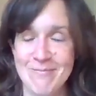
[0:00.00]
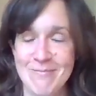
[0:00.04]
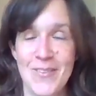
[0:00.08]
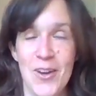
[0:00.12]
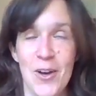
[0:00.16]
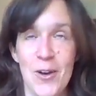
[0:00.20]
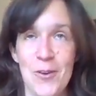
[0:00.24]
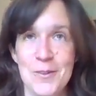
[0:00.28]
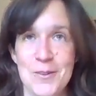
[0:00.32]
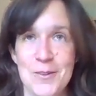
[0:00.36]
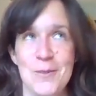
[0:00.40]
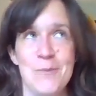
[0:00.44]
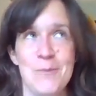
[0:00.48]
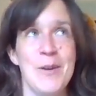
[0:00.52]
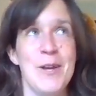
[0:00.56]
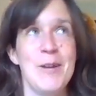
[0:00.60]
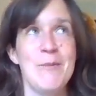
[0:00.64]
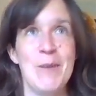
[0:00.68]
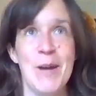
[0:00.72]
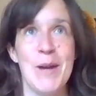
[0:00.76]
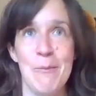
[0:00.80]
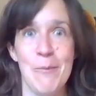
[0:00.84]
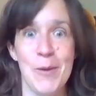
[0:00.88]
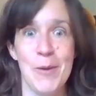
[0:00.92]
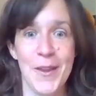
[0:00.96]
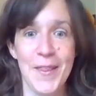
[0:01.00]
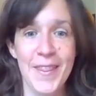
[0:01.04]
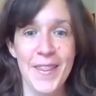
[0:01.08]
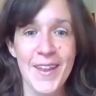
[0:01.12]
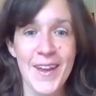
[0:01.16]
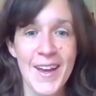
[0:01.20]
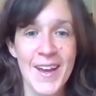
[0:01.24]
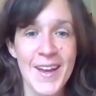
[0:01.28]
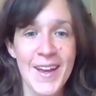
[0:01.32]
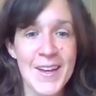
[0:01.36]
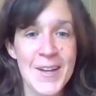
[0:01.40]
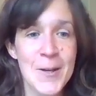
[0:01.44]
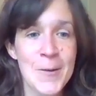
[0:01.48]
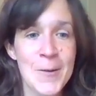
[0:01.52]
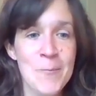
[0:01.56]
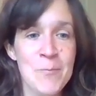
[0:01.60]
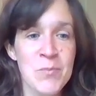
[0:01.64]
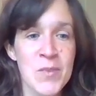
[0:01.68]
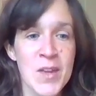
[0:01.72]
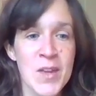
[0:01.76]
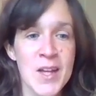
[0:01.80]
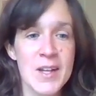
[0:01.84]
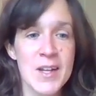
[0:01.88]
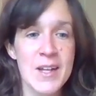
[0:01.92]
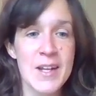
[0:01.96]
Also made my month.
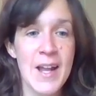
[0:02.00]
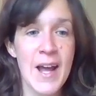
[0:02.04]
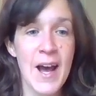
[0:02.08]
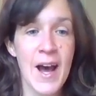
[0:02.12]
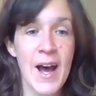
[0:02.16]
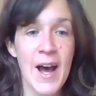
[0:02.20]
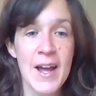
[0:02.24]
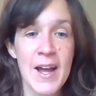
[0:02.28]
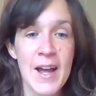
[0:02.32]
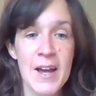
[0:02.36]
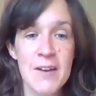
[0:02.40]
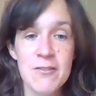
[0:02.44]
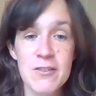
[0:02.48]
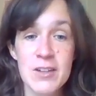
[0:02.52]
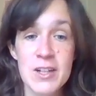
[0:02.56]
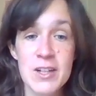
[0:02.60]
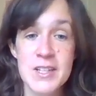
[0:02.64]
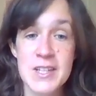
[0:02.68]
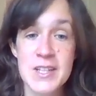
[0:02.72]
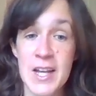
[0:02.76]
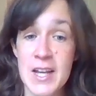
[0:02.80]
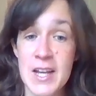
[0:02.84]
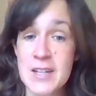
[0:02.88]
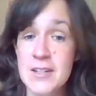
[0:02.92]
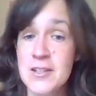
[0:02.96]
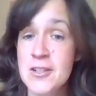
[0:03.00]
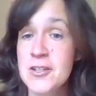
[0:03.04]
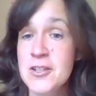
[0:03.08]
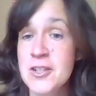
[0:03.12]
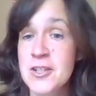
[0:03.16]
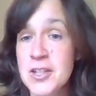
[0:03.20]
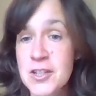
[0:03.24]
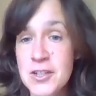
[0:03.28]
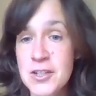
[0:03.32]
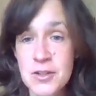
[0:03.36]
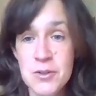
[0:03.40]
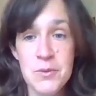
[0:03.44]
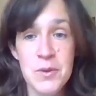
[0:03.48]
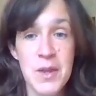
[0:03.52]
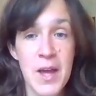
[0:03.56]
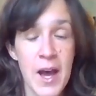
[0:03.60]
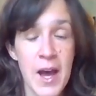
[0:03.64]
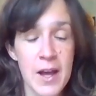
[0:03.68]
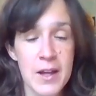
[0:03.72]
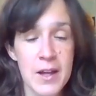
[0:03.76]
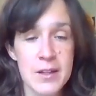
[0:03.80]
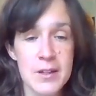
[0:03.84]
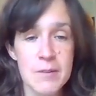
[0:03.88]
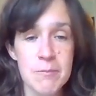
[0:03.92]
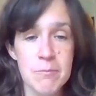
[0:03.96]
Not every day does she do
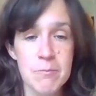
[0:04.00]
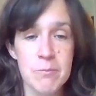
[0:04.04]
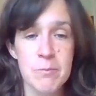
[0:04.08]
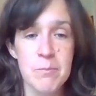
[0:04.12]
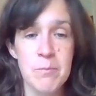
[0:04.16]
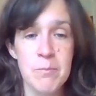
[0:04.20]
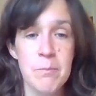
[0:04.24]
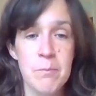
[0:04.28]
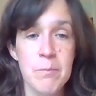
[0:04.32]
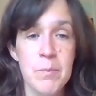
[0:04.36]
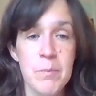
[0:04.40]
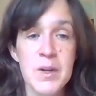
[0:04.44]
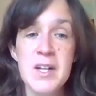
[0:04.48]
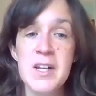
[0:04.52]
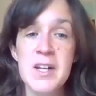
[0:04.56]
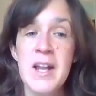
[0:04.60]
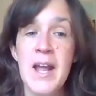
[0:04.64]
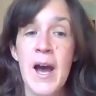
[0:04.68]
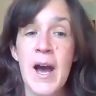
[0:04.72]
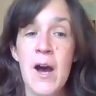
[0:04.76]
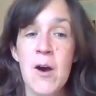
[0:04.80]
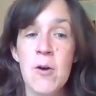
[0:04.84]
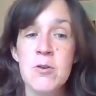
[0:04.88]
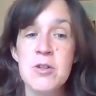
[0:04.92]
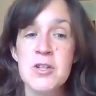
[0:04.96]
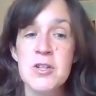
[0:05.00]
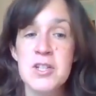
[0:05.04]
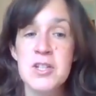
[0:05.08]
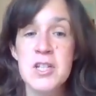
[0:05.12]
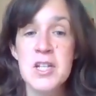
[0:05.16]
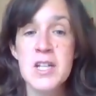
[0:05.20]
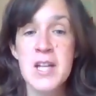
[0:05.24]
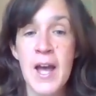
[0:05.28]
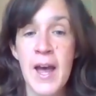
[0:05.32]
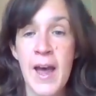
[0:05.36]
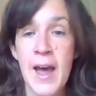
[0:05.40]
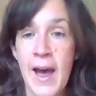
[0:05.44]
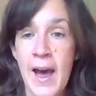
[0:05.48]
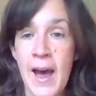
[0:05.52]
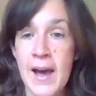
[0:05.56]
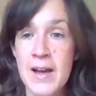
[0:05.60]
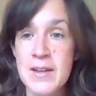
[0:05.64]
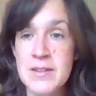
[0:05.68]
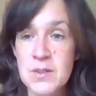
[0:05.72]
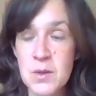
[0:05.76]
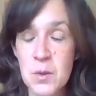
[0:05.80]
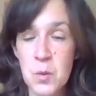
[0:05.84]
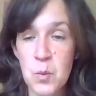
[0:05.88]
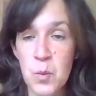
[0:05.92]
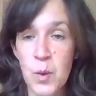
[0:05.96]
that, but now she
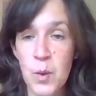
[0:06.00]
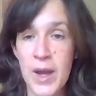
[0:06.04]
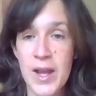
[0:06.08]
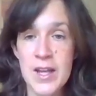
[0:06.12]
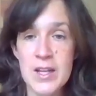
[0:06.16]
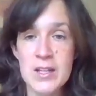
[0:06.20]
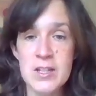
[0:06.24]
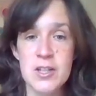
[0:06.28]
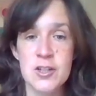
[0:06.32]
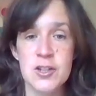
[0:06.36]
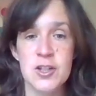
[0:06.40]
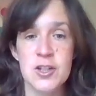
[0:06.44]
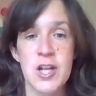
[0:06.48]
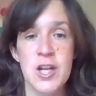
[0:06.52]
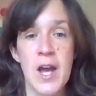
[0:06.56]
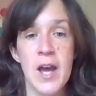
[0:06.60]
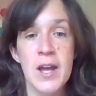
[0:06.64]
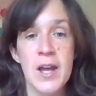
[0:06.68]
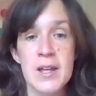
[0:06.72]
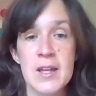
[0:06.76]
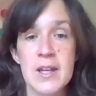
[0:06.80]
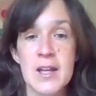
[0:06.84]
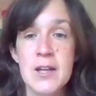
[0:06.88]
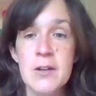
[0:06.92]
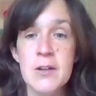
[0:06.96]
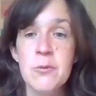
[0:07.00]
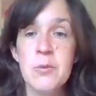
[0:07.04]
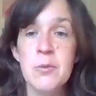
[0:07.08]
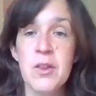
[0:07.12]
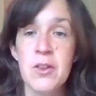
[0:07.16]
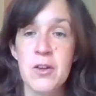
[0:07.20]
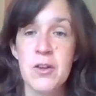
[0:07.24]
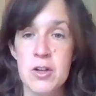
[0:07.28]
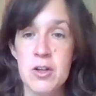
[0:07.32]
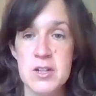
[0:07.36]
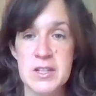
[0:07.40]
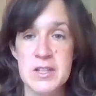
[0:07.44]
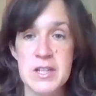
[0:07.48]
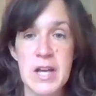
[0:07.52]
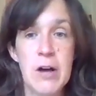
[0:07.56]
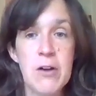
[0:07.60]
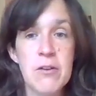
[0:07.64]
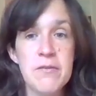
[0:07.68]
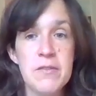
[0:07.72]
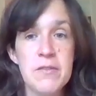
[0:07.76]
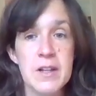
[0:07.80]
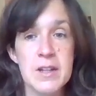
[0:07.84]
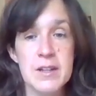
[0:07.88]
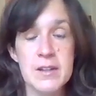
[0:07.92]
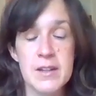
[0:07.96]
has a way to check in with
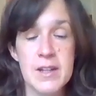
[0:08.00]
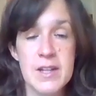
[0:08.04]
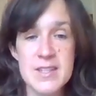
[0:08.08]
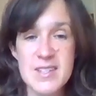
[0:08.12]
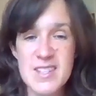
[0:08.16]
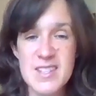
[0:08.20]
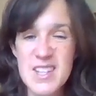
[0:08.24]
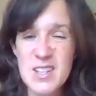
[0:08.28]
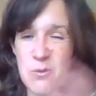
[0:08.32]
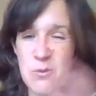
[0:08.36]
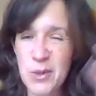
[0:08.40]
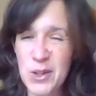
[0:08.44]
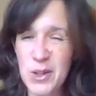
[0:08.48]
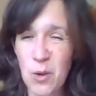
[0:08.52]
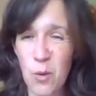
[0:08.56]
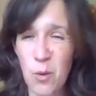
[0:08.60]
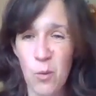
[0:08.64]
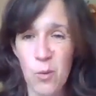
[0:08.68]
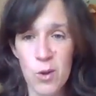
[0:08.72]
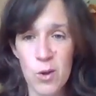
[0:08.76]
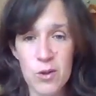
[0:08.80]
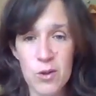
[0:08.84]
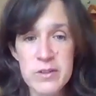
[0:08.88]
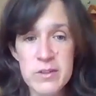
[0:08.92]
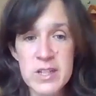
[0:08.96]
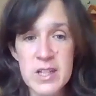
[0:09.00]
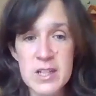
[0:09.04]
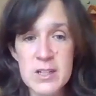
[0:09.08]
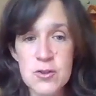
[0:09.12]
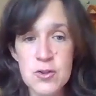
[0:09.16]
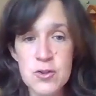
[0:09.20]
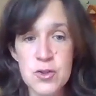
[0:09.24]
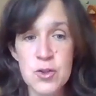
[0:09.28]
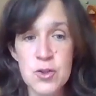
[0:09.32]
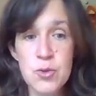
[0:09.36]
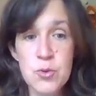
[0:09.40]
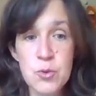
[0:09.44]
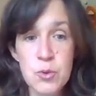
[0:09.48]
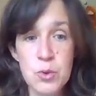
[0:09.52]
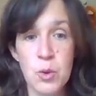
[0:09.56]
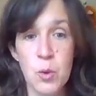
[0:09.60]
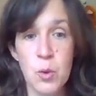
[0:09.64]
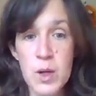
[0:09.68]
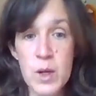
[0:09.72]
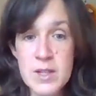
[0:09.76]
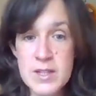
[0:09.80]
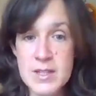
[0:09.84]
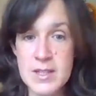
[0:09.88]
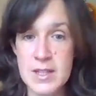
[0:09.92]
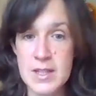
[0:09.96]
herself and listen when the world gets too
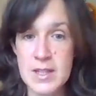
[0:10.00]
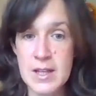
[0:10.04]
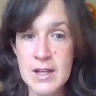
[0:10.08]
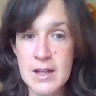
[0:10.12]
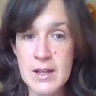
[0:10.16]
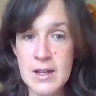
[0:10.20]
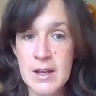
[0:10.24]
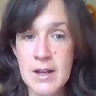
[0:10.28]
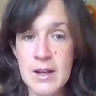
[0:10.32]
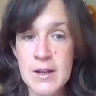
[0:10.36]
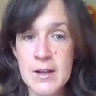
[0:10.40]
noisy.